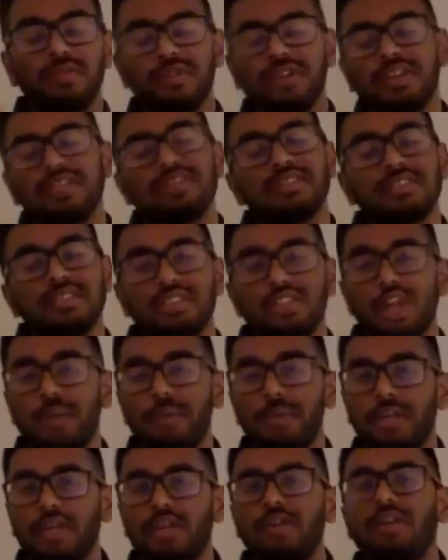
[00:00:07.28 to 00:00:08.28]
versed in the
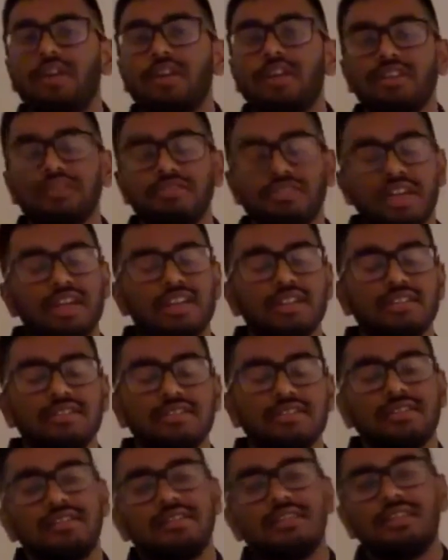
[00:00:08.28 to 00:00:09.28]
topic you're going to
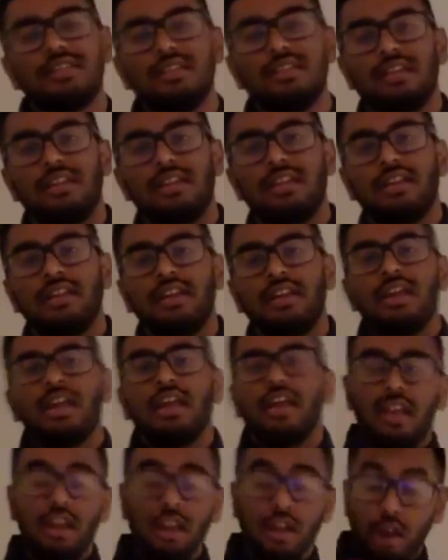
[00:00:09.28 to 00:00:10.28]
discuss.
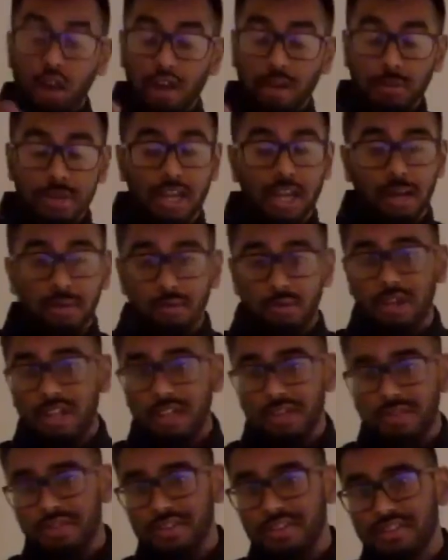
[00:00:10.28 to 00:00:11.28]
In order to become
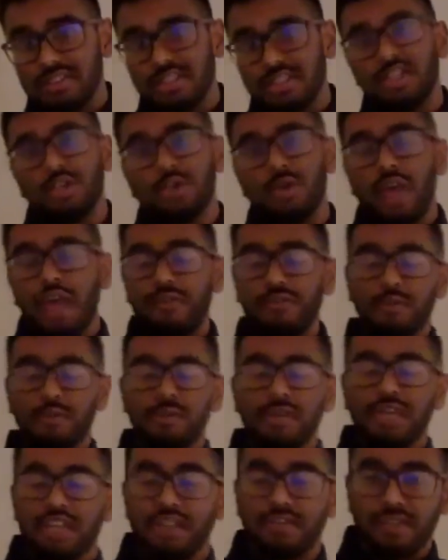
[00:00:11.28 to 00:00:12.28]
well versed, you have to
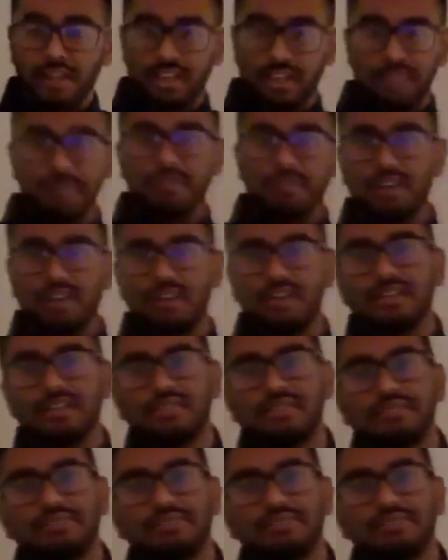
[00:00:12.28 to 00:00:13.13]
be an effective learner.